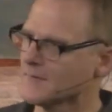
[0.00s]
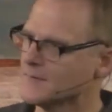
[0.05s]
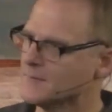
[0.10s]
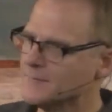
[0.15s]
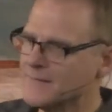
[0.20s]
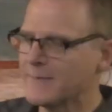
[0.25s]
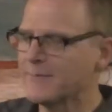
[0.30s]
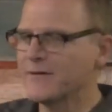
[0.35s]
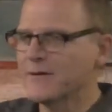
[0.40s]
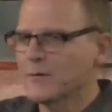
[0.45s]

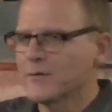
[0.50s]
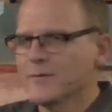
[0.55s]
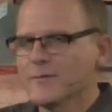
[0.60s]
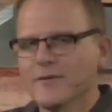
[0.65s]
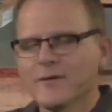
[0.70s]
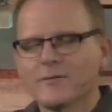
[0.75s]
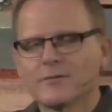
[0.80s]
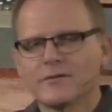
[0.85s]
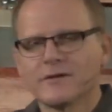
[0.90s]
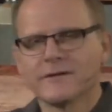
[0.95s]
Maybe you
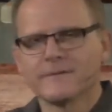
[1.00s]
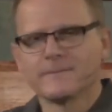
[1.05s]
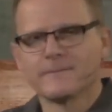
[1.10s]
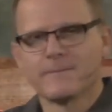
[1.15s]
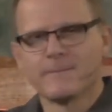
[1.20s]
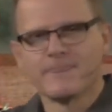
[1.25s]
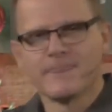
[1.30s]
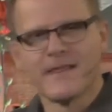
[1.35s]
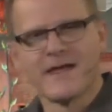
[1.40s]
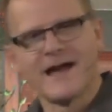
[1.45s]
remember it.
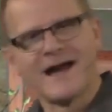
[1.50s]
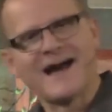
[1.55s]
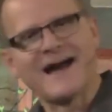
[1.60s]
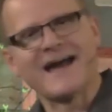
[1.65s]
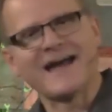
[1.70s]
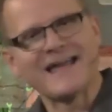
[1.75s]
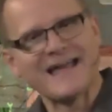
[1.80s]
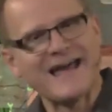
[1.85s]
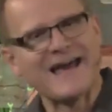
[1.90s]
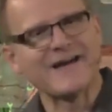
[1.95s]
I
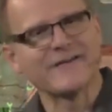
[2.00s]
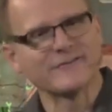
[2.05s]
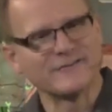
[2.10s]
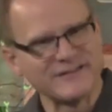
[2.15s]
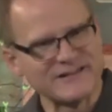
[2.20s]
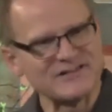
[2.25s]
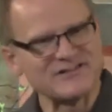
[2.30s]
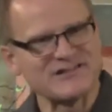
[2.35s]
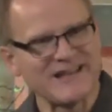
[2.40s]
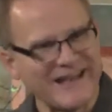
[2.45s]
have
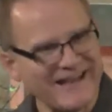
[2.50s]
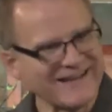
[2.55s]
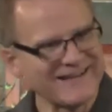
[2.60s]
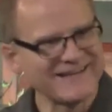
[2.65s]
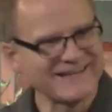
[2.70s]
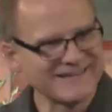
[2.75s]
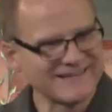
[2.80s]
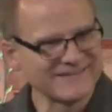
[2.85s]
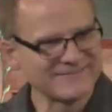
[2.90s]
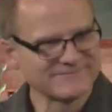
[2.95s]

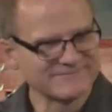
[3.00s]
decided